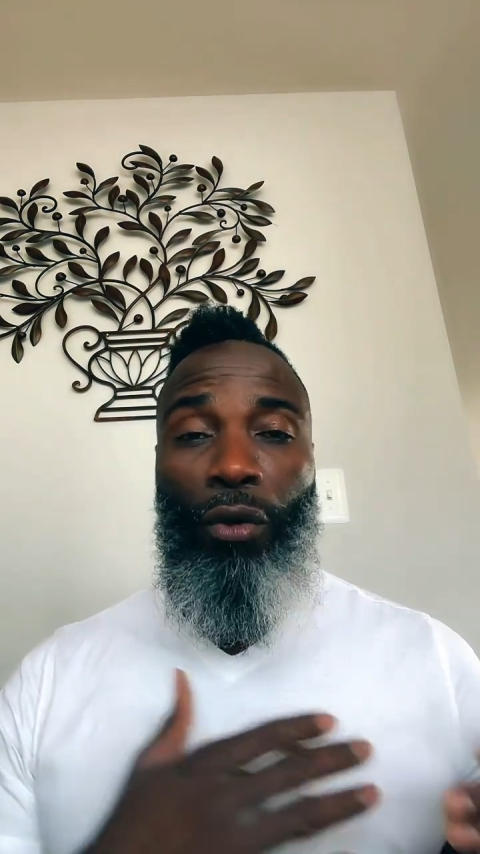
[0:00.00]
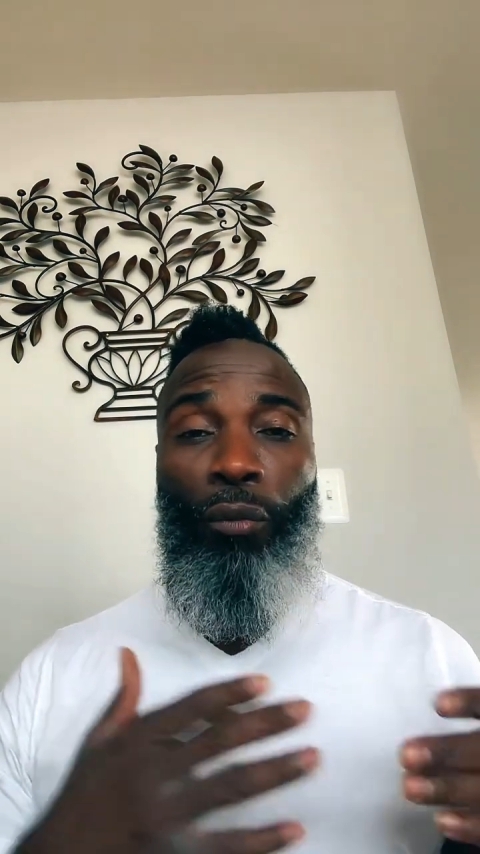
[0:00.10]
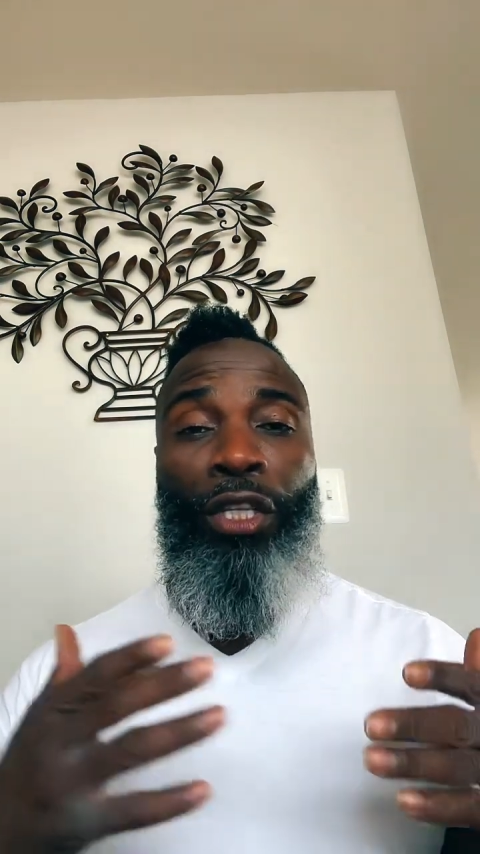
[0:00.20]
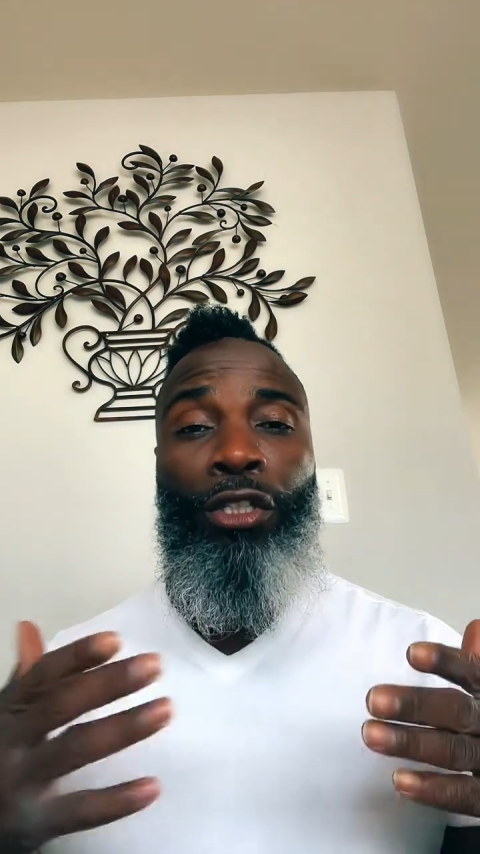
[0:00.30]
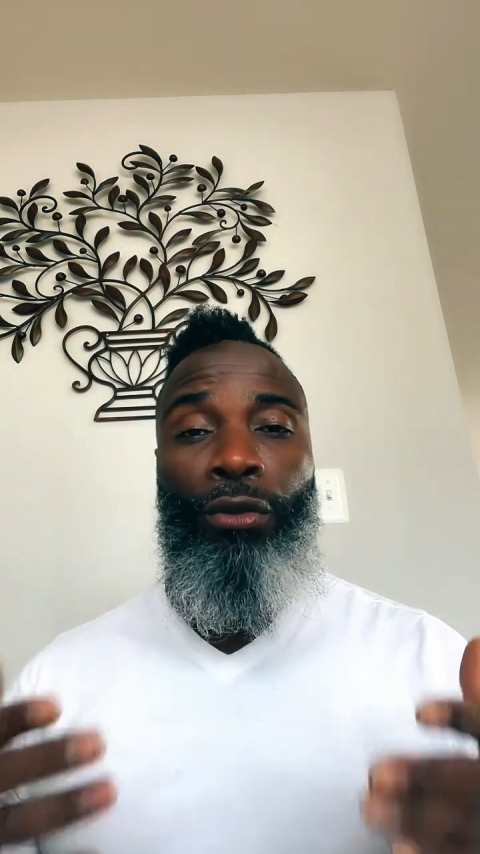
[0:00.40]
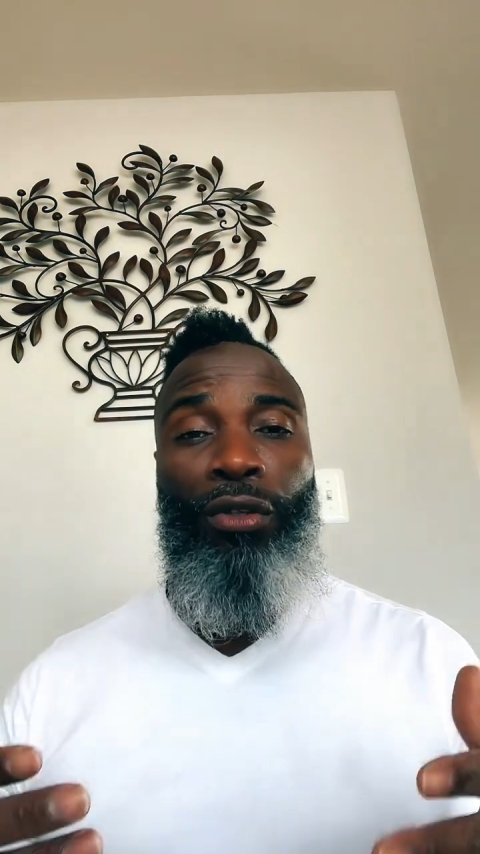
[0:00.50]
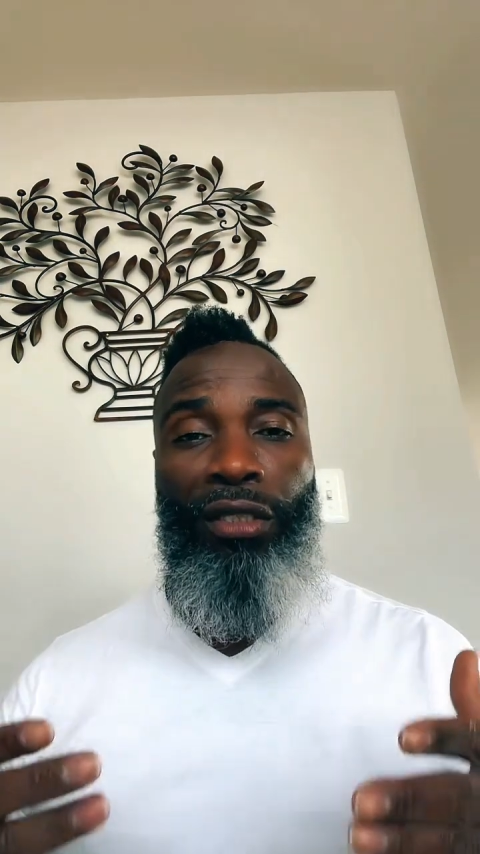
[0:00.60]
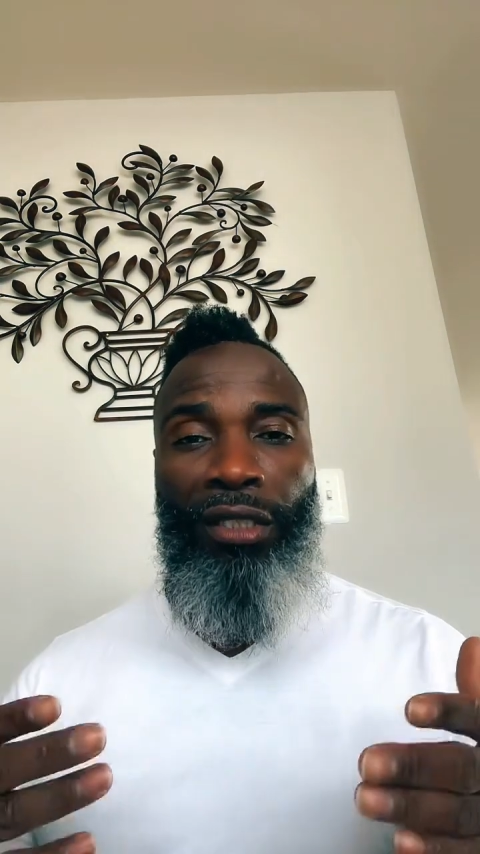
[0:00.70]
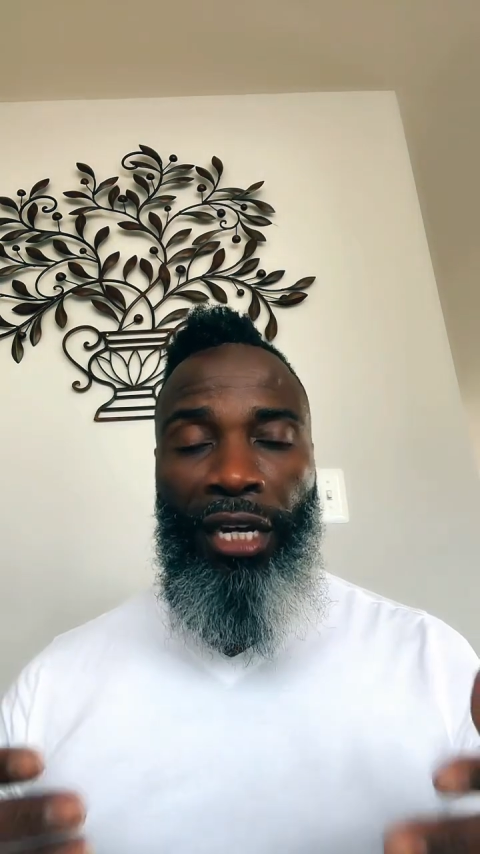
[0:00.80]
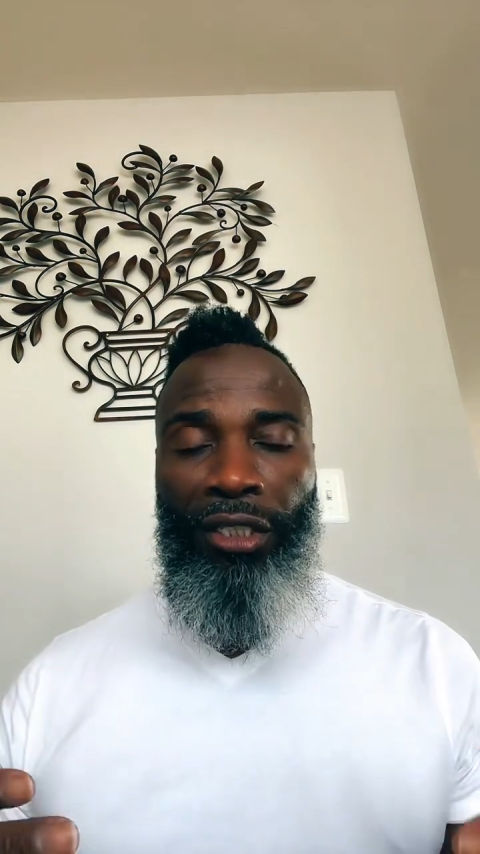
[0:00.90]
when we do
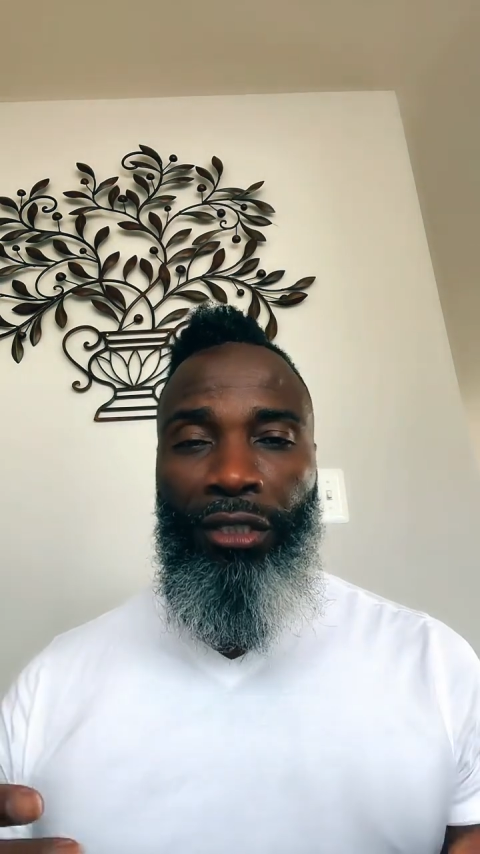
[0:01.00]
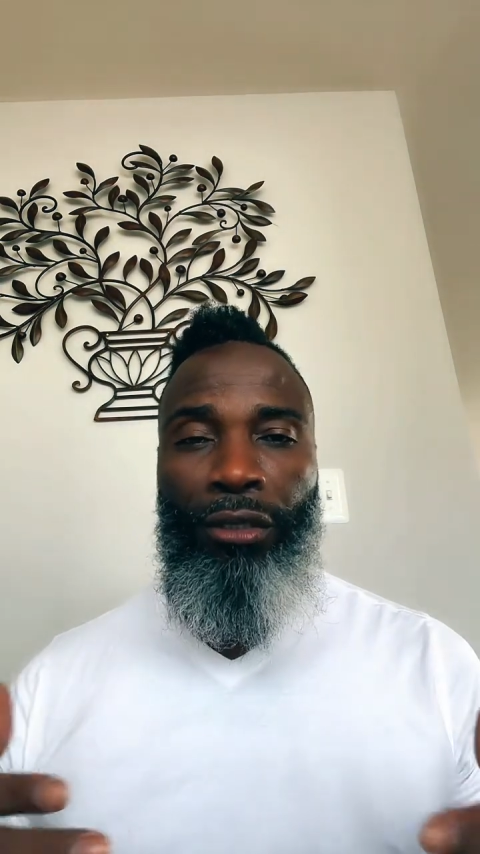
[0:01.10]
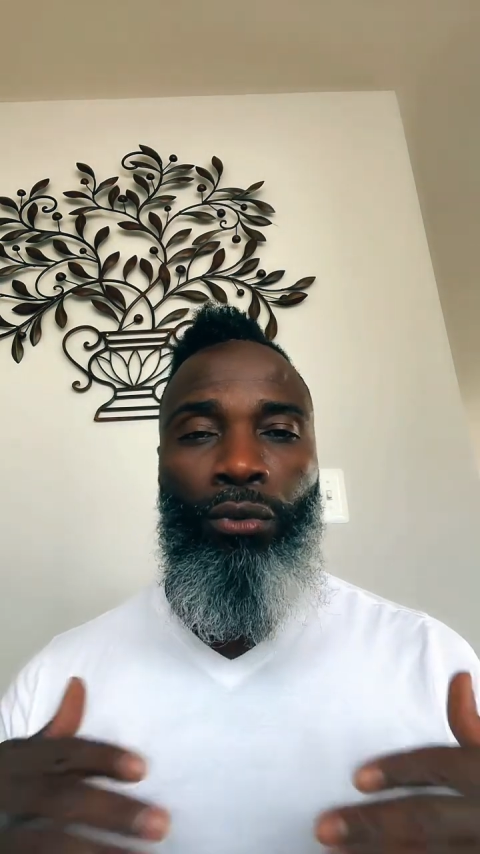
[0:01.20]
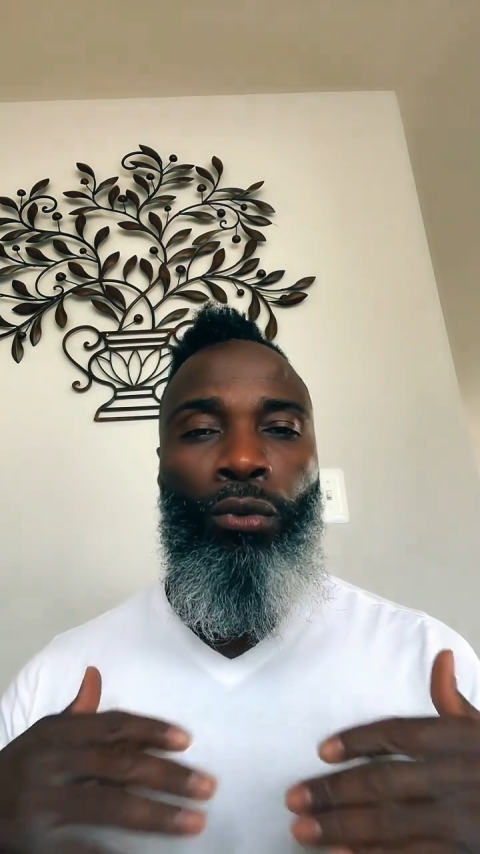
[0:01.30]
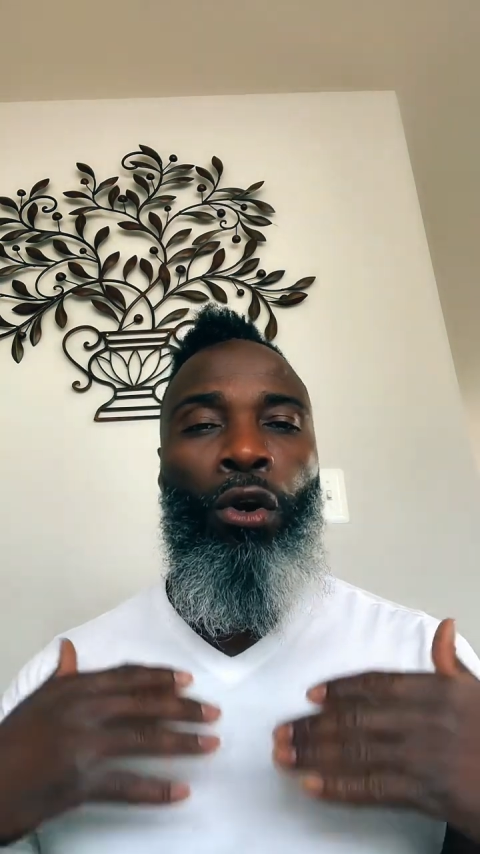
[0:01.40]
these sessions,